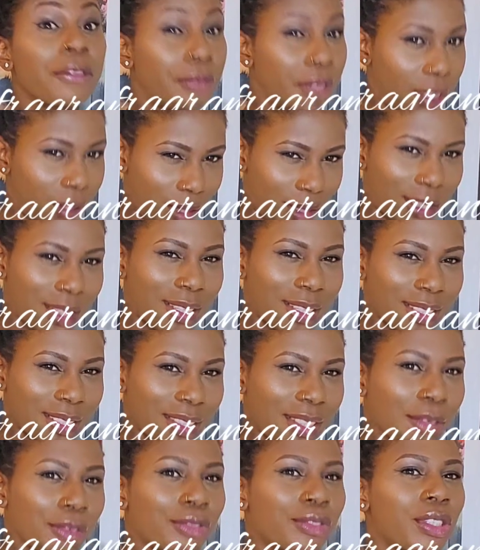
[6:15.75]
vintage
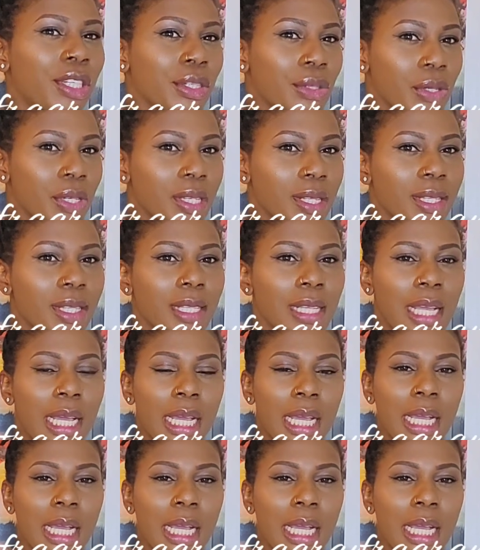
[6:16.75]
fragrance.